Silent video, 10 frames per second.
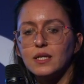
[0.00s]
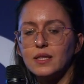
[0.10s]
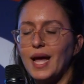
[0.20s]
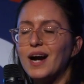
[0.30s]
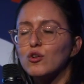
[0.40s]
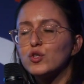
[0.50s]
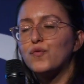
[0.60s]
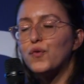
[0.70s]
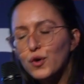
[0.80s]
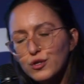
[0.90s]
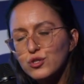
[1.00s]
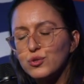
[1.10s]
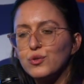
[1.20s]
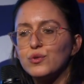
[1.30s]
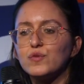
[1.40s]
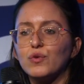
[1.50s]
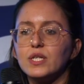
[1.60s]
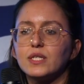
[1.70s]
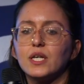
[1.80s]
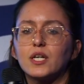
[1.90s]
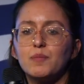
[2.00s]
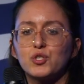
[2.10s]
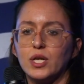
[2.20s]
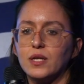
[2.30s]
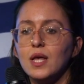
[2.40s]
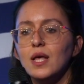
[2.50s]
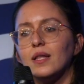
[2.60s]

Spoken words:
They are not forced to use full disk encryption.